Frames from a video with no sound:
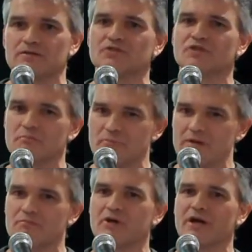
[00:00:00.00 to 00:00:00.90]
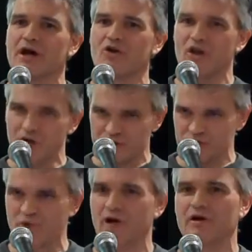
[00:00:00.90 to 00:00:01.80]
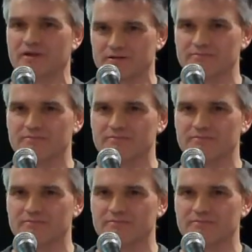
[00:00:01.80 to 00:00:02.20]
just remember how lucky you are.